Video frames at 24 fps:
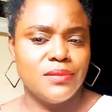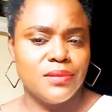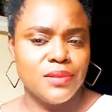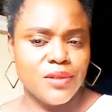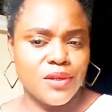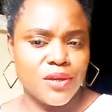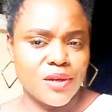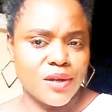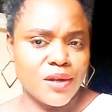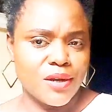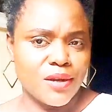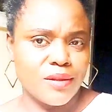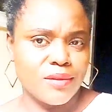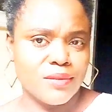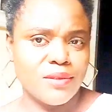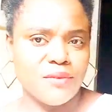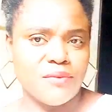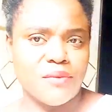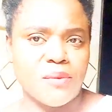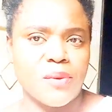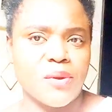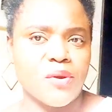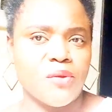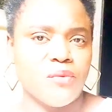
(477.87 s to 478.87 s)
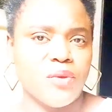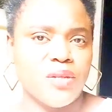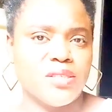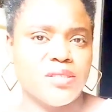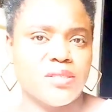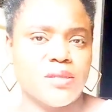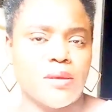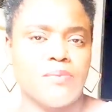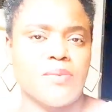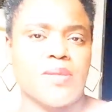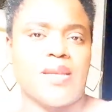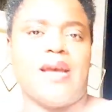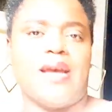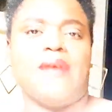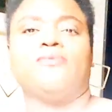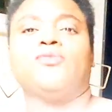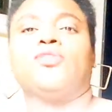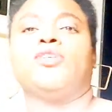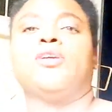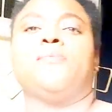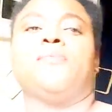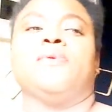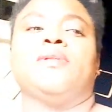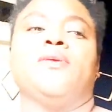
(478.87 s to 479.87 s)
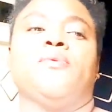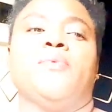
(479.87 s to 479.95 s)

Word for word: Girl, if I want to read something, I have to keep it